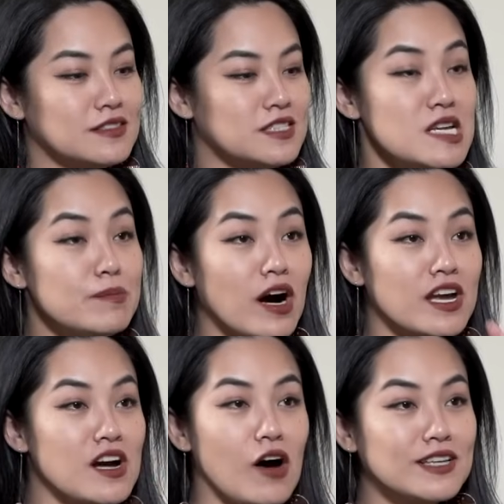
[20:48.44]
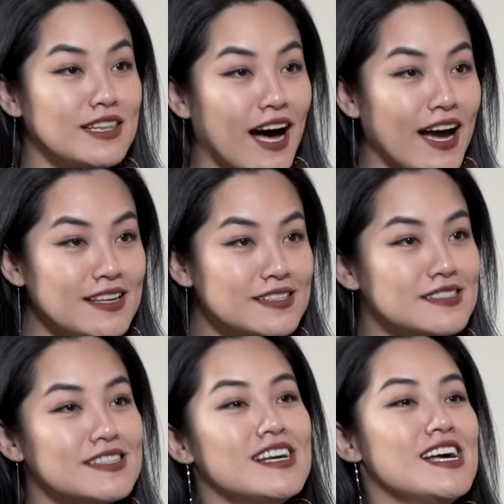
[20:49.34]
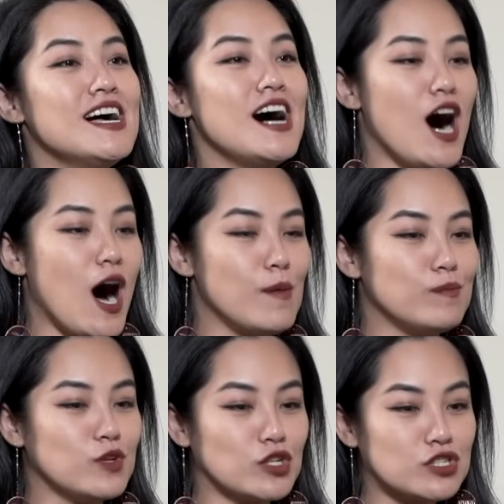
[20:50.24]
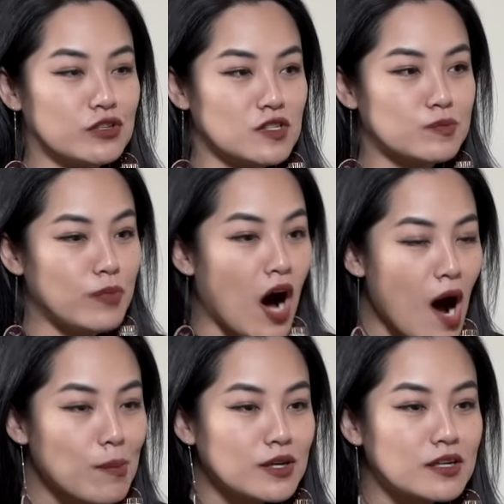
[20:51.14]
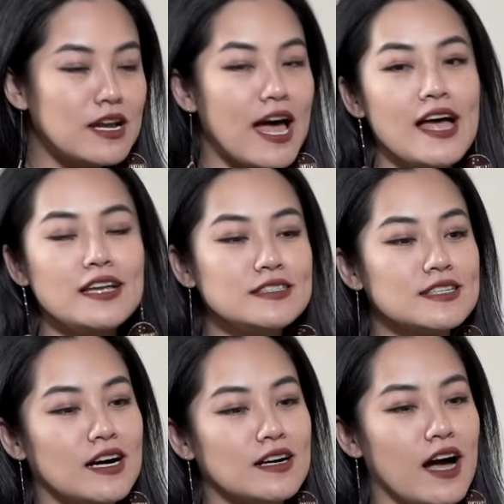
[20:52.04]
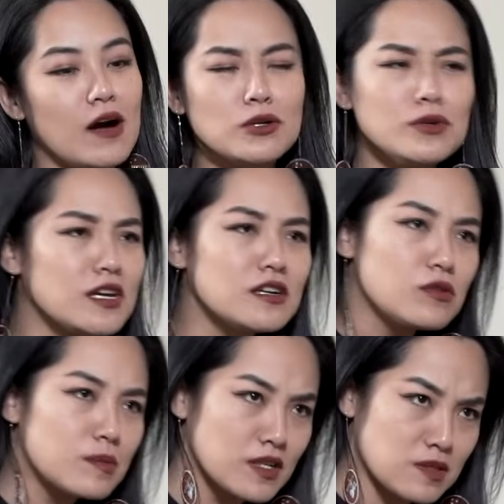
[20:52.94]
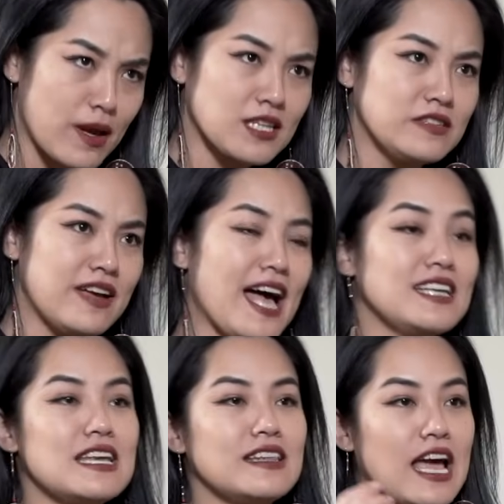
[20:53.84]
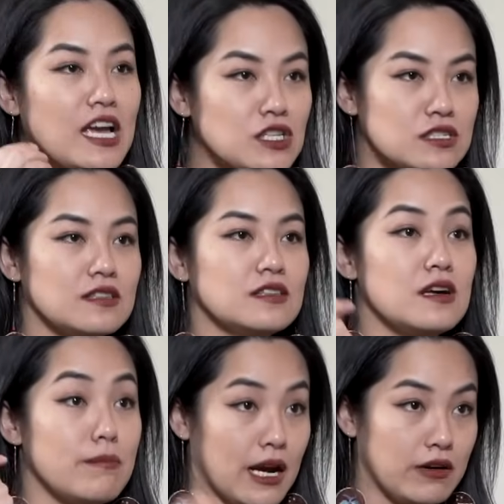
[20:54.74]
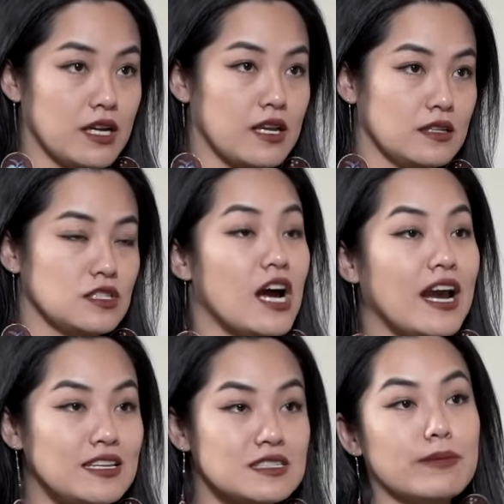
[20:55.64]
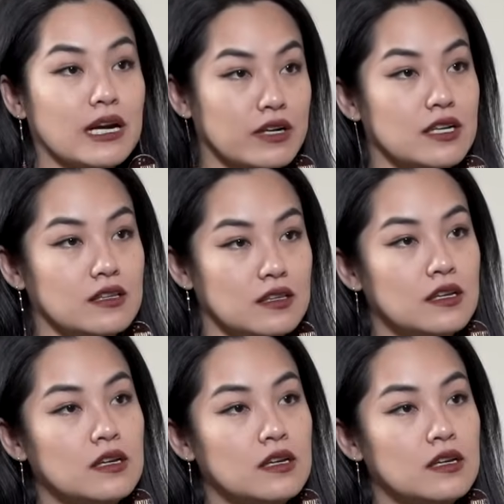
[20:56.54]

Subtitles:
debunking all the lies. Your show is popular, and I want to hear your perspective as an Asian American, Chinese American